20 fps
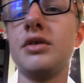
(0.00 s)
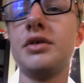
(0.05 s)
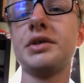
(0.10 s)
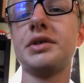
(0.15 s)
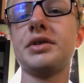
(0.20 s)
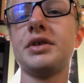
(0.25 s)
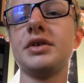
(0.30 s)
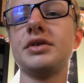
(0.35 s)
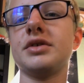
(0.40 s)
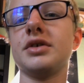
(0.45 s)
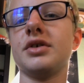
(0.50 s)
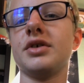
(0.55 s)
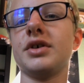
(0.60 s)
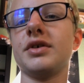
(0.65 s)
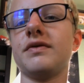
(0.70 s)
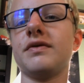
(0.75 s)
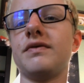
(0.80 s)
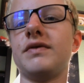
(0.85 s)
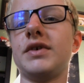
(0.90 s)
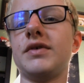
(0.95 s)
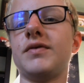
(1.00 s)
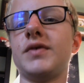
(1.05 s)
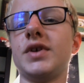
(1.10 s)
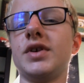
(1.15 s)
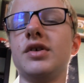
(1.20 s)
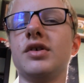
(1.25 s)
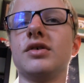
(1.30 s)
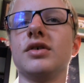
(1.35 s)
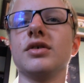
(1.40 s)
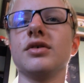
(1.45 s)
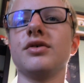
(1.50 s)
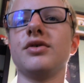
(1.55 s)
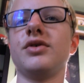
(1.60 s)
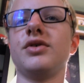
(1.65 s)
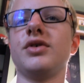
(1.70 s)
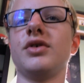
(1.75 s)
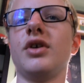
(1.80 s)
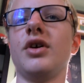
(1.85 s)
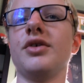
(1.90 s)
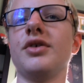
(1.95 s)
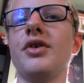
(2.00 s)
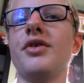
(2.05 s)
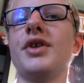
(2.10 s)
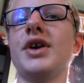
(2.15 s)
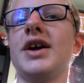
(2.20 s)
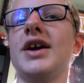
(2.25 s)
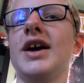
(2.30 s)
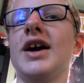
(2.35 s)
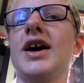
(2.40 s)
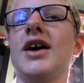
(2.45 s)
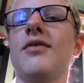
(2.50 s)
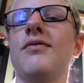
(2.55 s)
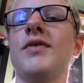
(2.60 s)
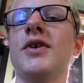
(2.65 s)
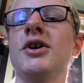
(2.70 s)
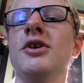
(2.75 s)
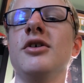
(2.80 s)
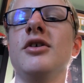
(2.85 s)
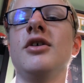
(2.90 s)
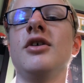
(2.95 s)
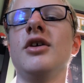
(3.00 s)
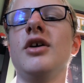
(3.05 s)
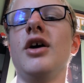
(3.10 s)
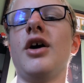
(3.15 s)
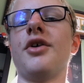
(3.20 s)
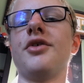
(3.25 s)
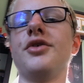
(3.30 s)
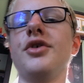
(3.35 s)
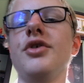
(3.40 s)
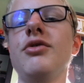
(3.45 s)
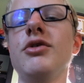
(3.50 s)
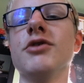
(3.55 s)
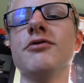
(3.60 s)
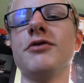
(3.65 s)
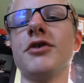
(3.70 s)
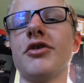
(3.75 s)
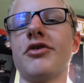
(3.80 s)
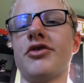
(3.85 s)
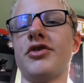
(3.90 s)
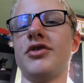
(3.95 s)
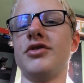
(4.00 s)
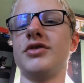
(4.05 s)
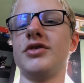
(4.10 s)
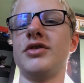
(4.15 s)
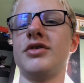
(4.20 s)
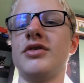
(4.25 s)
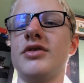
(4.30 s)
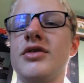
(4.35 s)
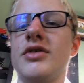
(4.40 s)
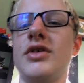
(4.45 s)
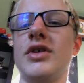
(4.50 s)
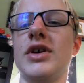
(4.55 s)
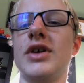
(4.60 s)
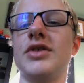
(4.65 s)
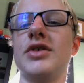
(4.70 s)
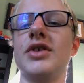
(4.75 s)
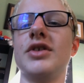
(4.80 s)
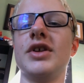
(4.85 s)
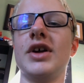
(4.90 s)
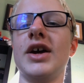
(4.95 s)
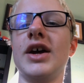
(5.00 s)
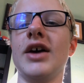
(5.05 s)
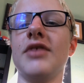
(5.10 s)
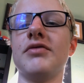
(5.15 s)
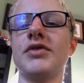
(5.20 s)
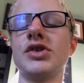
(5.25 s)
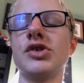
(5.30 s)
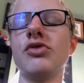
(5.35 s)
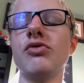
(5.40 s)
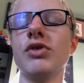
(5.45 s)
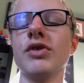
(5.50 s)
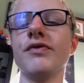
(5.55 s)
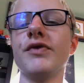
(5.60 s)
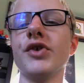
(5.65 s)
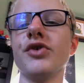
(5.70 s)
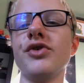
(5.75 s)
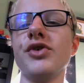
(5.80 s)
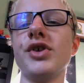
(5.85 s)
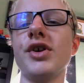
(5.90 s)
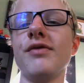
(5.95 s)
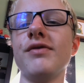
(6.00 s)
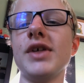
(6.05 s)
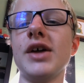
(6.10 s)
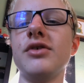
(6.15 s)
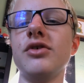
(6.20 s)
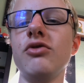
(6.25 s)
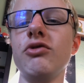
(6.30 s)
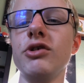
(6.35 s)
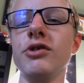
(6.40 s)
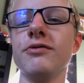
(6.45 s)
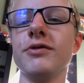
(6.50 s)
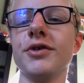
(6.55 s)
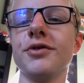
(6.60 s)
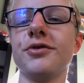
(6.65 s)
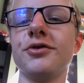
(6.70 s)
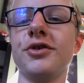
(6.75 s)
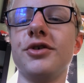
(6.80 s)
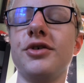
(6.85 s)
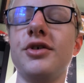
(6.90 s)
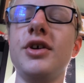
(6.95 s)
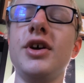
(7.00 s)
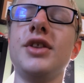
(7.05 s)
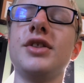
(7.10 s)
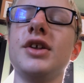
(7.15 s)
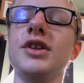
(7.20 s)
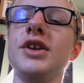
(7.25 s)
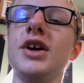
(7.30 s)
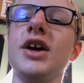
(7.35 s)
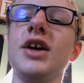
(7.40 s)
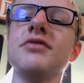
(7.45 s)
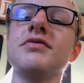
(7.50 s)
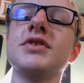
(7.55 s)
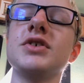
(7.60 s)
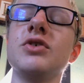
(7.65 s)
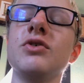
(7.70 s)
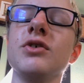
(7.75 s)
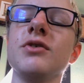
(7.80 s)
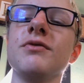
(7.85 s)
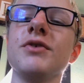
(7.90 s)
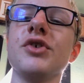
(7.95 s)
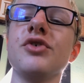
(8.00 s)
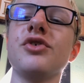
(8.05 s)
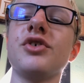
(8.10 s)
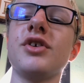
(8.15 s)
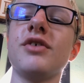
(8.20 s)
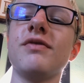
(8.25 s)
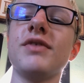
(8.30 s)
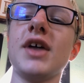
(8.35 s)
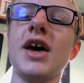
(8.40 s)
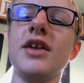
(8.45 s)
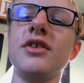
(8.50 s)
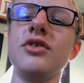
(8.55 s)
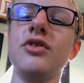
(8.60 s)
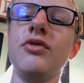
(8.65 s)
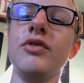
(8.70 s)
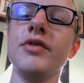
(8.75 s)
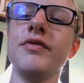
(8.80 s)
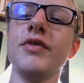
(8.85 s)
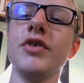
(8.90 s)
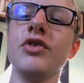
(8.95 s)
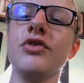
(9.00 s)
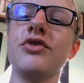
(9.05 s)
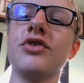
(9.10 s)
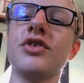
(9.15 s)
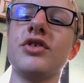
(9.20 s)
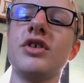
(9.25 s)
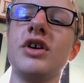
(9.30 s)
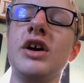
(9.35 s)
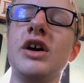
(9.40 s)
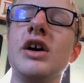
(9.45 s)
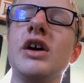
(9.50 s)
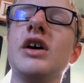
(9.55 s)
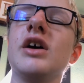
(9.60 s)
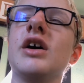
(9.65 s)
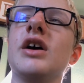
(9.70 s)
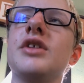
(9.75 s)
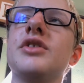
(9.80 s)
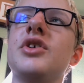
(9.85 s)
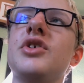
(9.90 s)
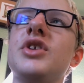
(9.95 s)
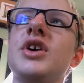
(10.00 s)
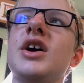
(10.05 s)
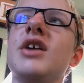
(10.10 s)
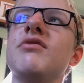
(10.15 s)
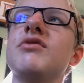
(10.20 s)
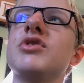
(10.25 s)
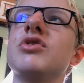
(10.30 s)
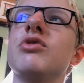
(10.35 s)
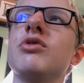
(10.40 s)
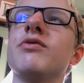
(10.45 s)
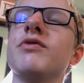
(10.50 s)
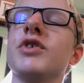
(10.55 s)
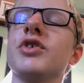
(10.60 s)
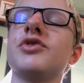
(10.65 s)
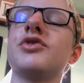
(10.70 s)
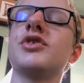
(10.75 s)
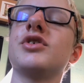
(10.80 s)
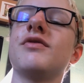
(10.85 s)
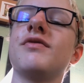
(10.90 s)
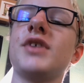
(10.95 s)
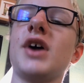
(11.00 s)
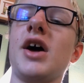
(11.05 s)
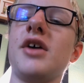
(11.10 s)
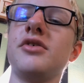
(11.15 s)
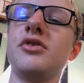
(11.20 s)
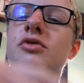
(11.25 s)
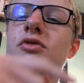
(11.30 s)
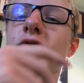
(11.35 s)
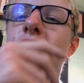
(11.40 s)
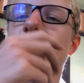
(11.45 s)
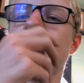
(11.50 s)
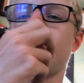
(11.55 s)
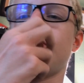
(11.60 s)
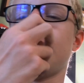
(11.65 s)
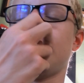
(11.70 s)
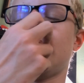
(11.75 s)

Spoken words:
I think they're like $50. Although they have a newer version, and then they have a newer version of that newer version, and then they have a newer version of that newer version, and then they have a newer version of that newer version.